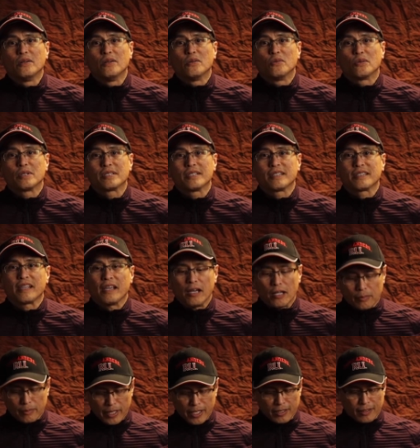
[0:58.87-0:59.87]
was this
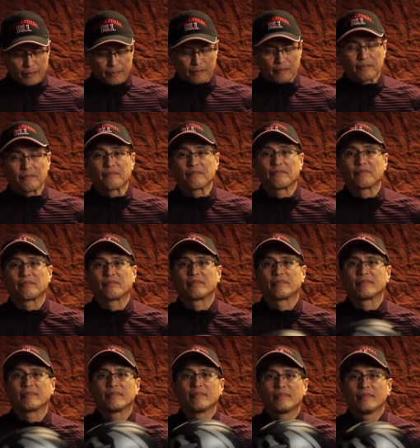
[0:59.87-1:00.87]
helmet
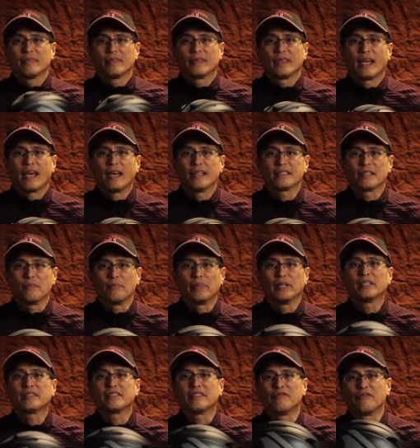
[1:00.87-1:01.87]
that has a
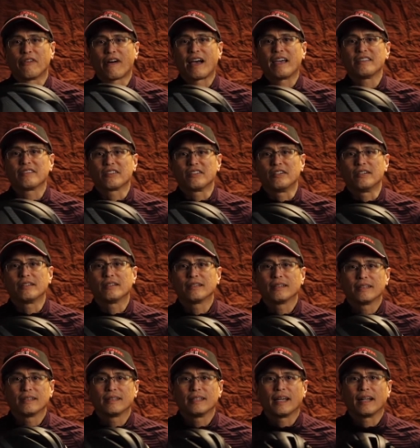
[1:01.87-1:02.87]
built-in visor
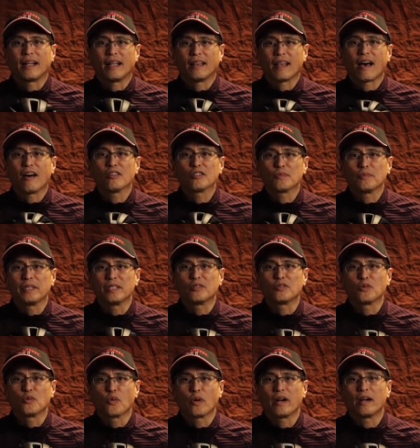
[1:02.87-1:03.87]
that allows me
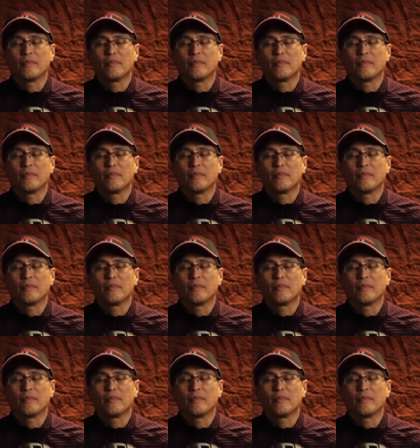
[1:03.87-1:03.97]
to wear